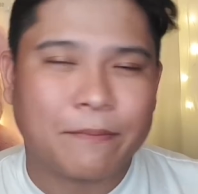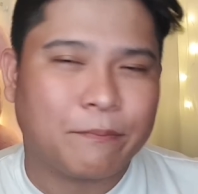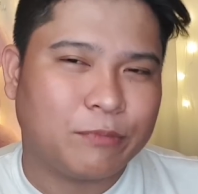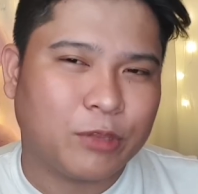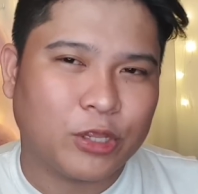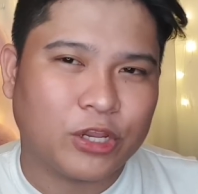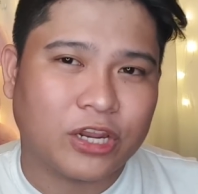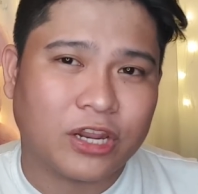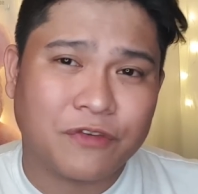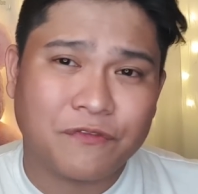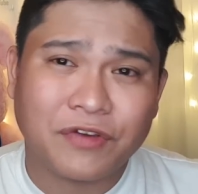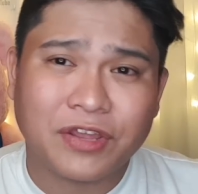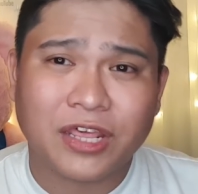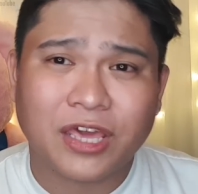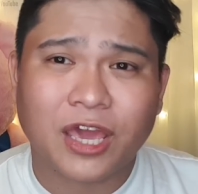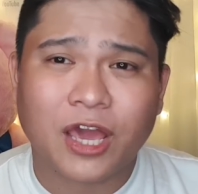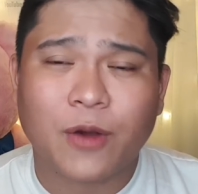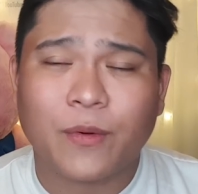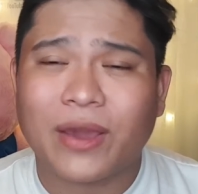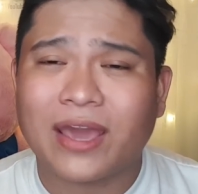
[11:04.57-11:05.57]
I put in a
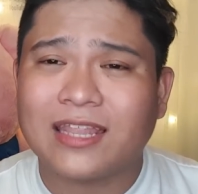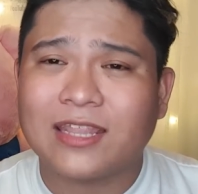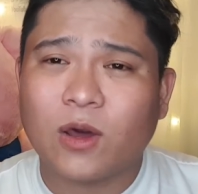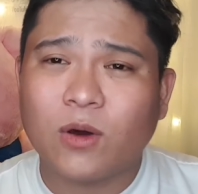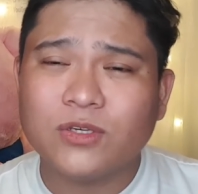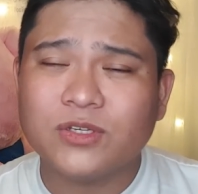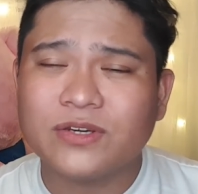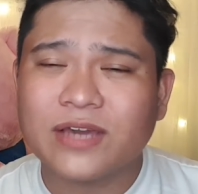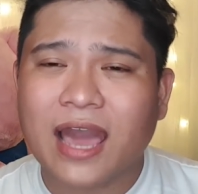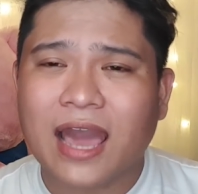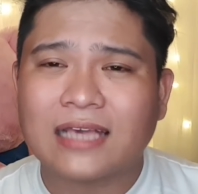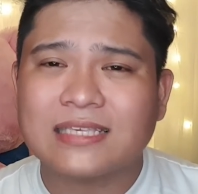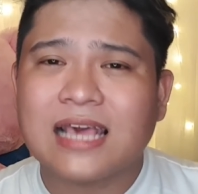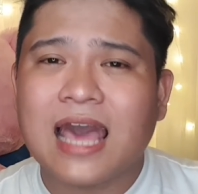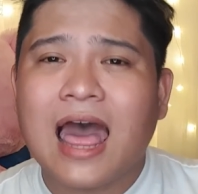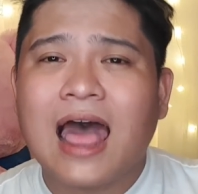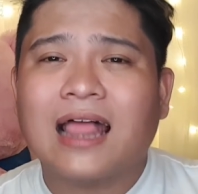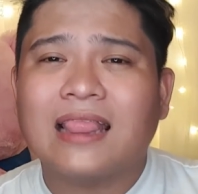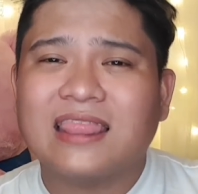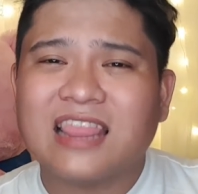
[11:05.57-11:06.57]
video. And also, guys,
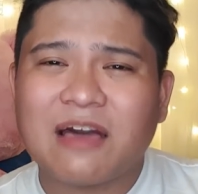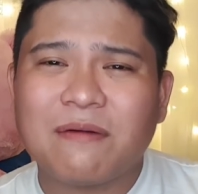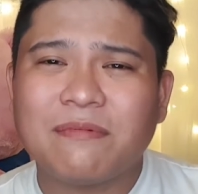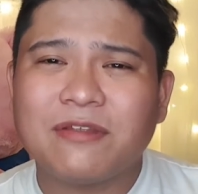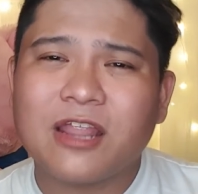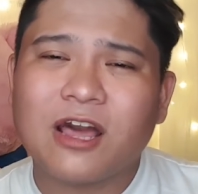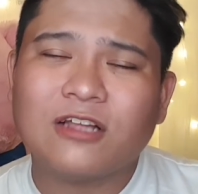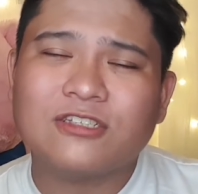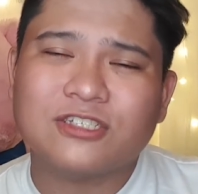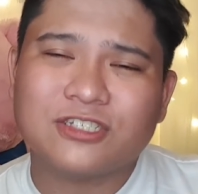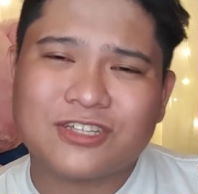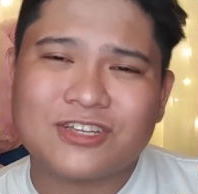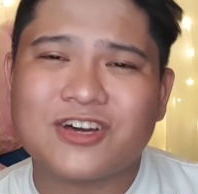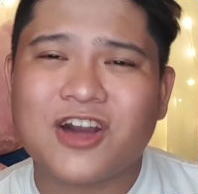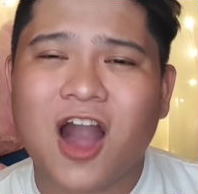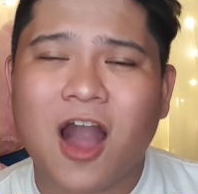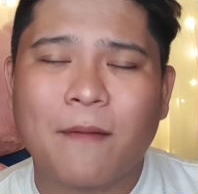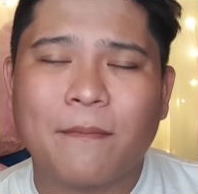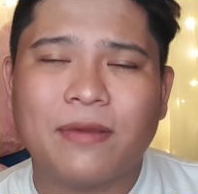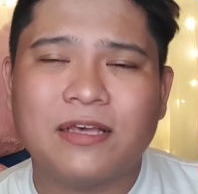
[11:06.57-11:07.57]
let me know in the
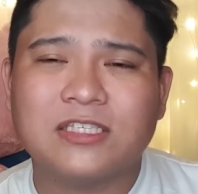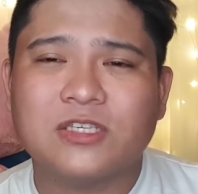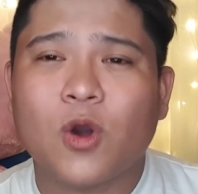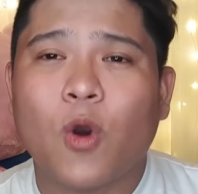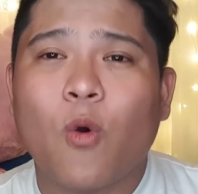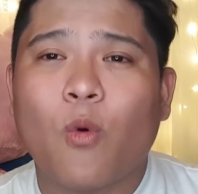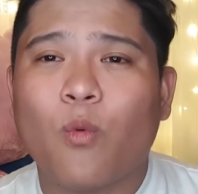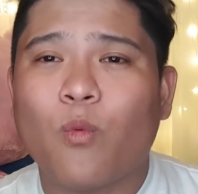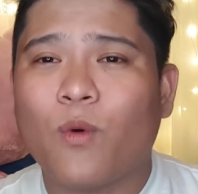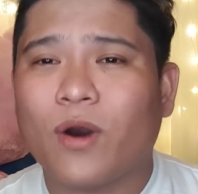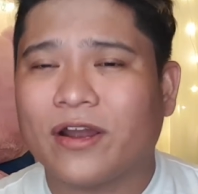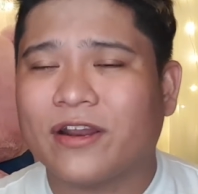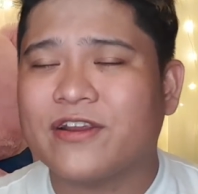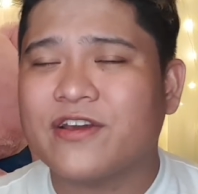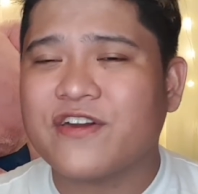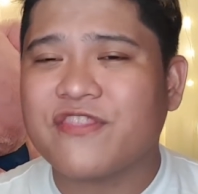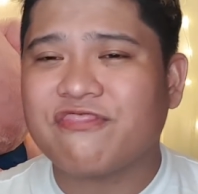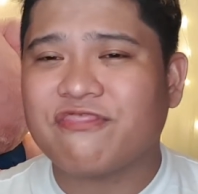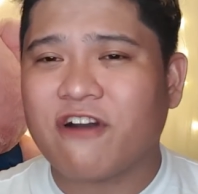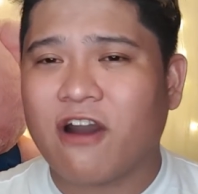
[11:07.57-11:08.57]
comments, what
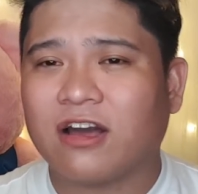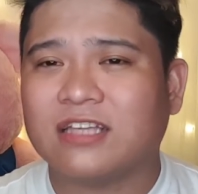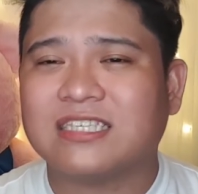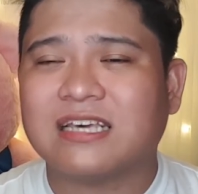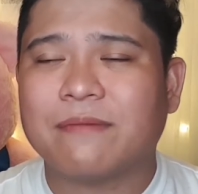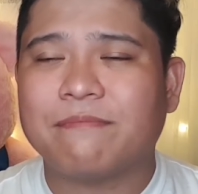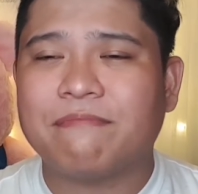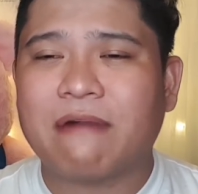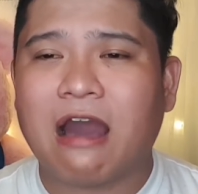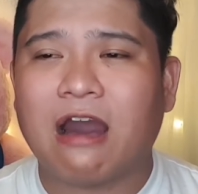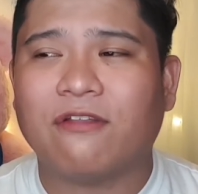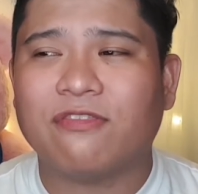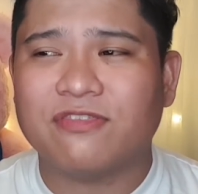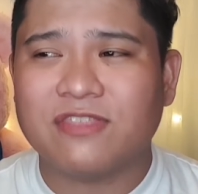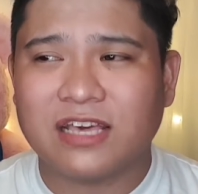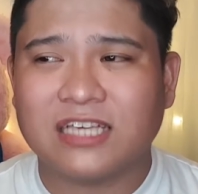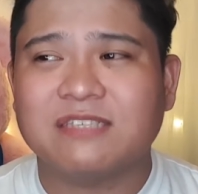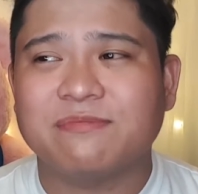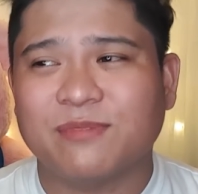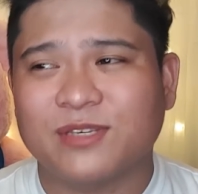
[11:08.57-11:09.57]
are your thoughts about
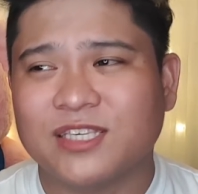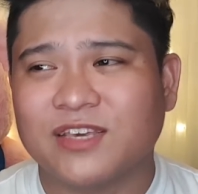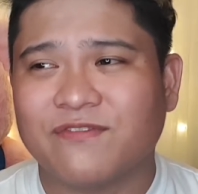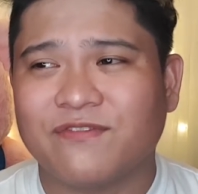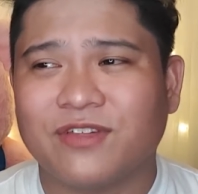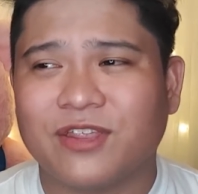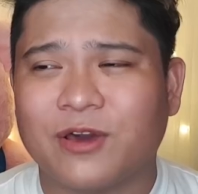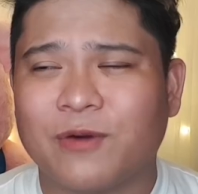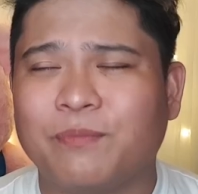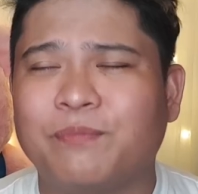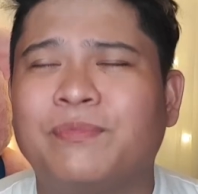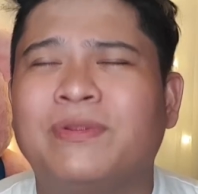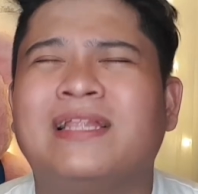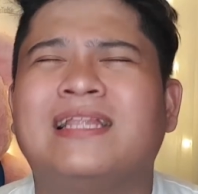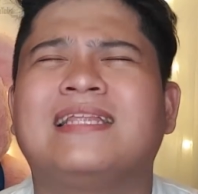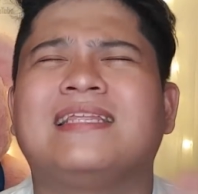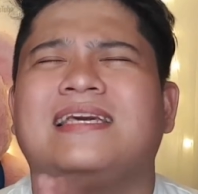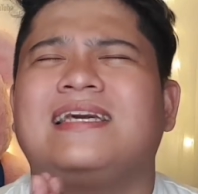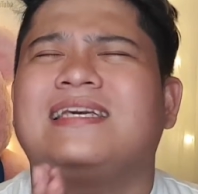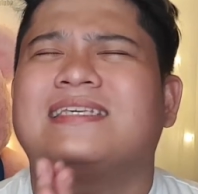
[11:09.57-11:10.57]
this music video?
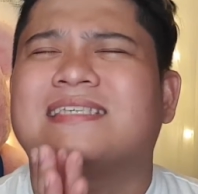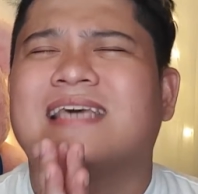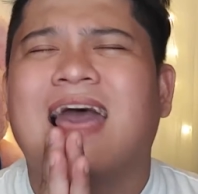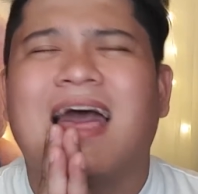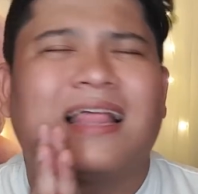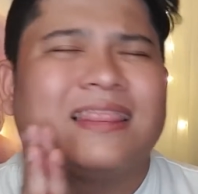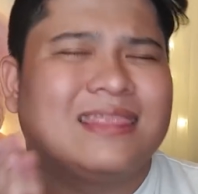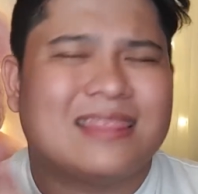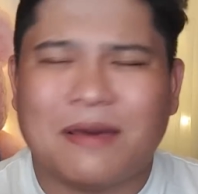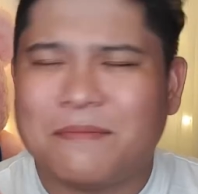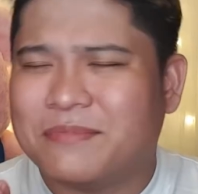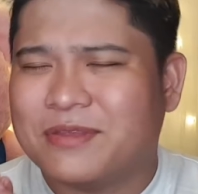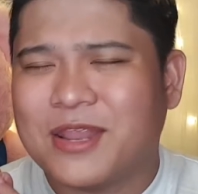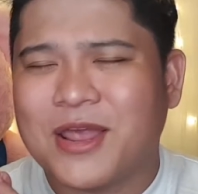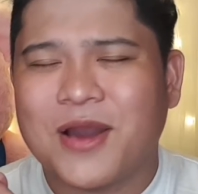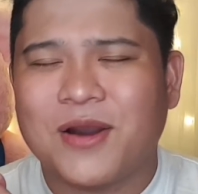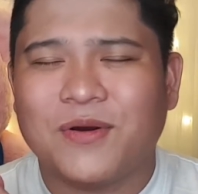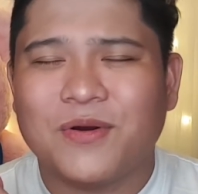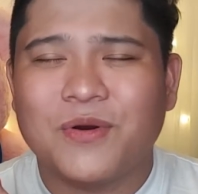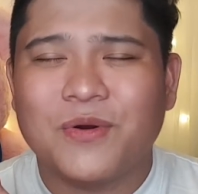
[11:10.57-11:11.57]
Please let me
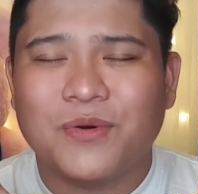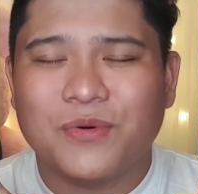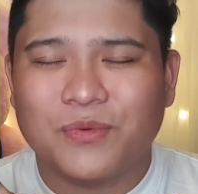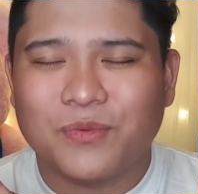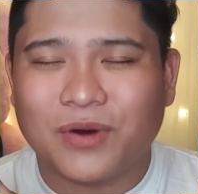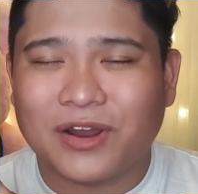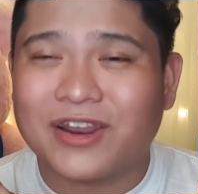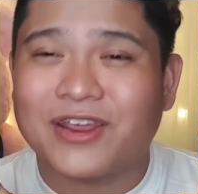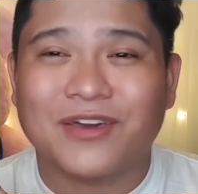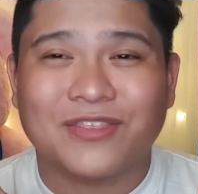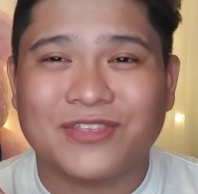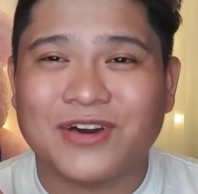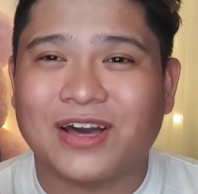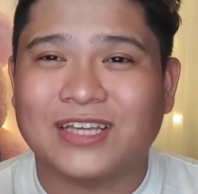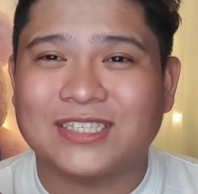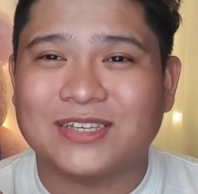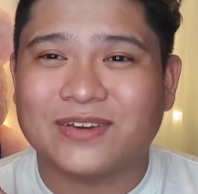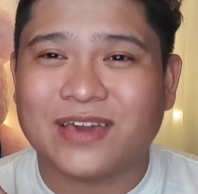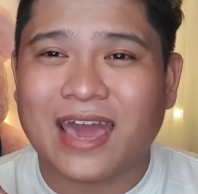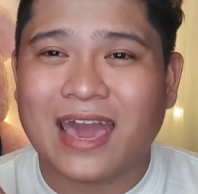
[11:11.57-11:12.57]
know what are your
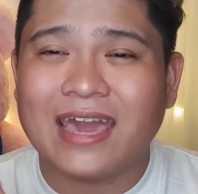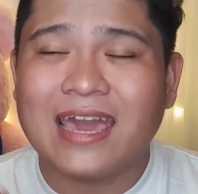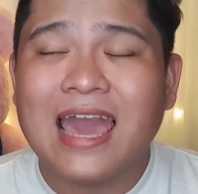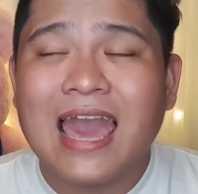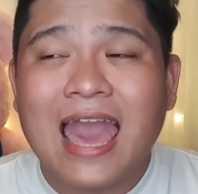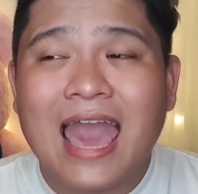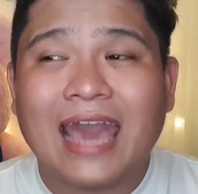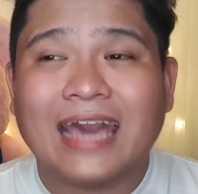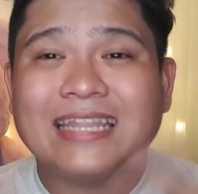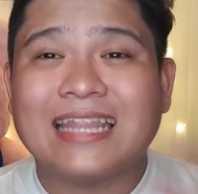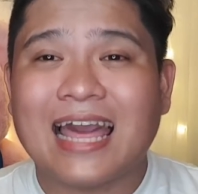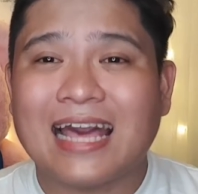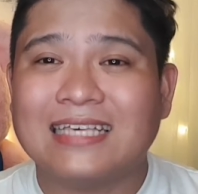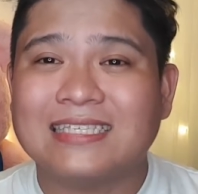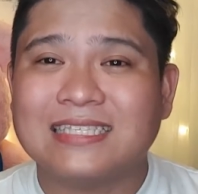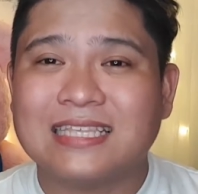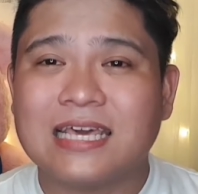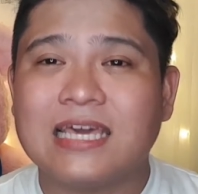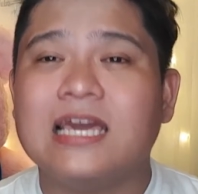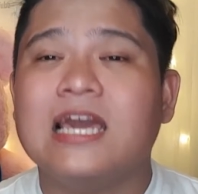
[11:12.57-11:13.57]
thoughts, okay? And
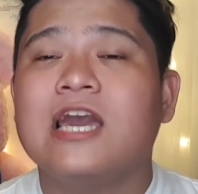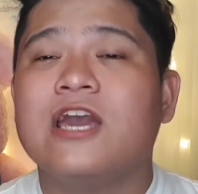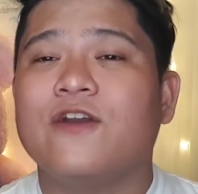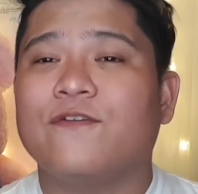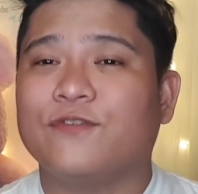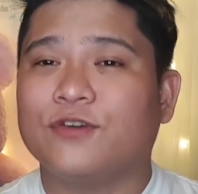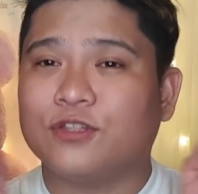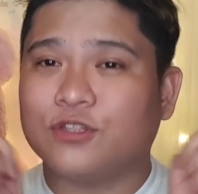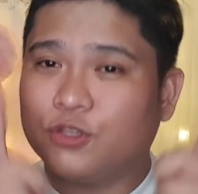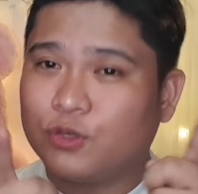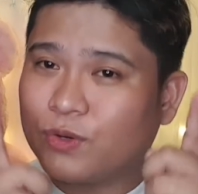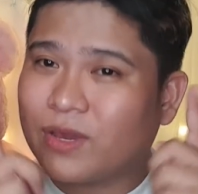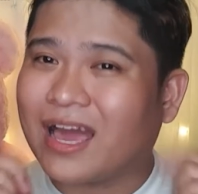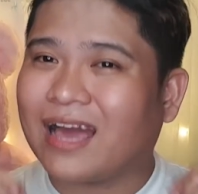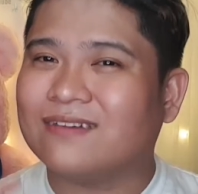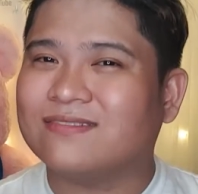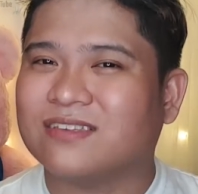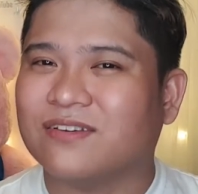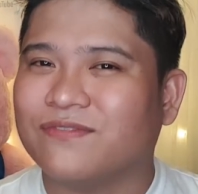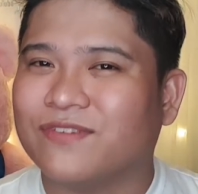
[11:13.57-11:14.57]
lastly, if you do
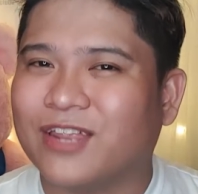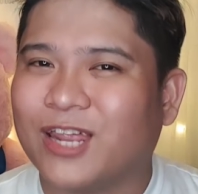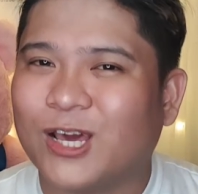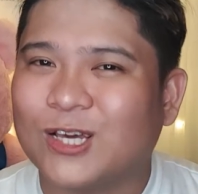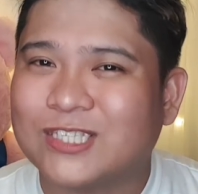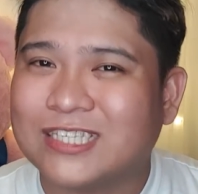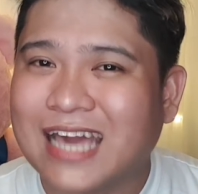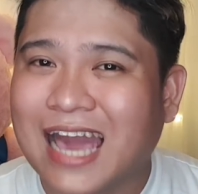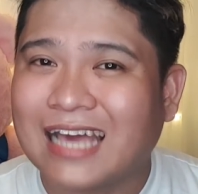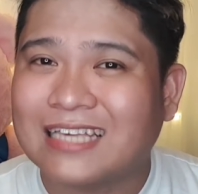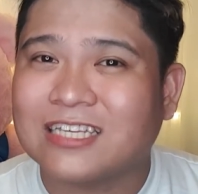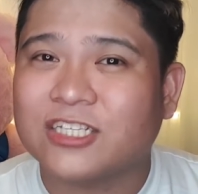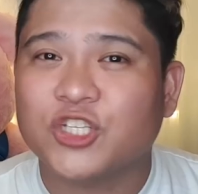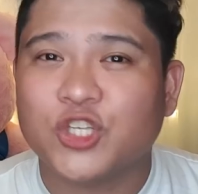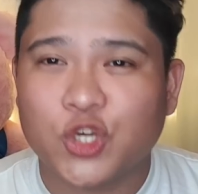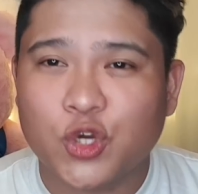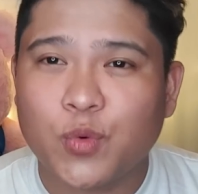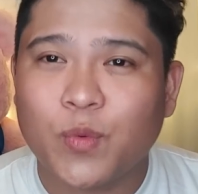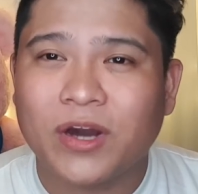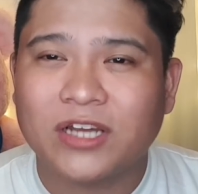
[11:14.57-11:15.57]
have some videos, guys,
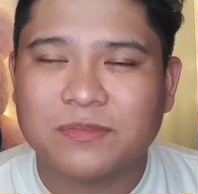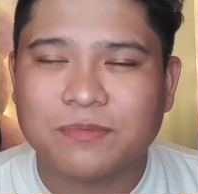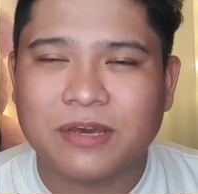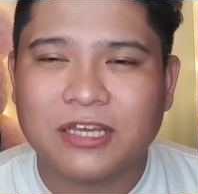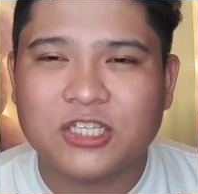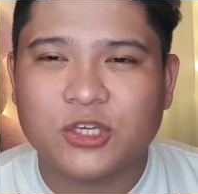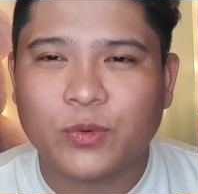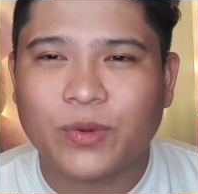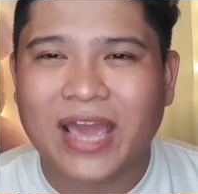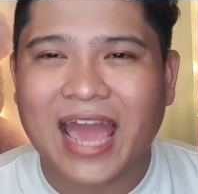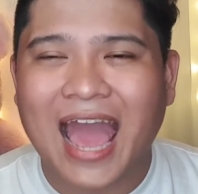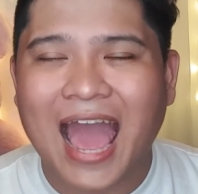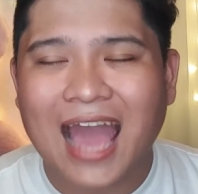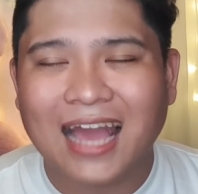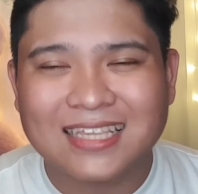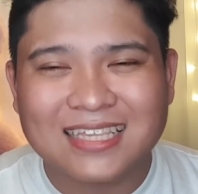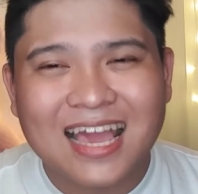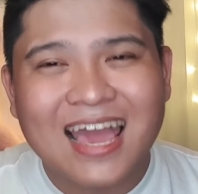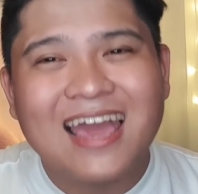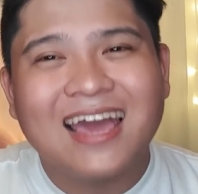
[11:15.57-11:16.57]
that you want me to
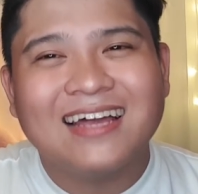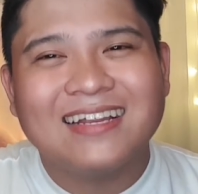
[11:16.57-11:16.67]
react,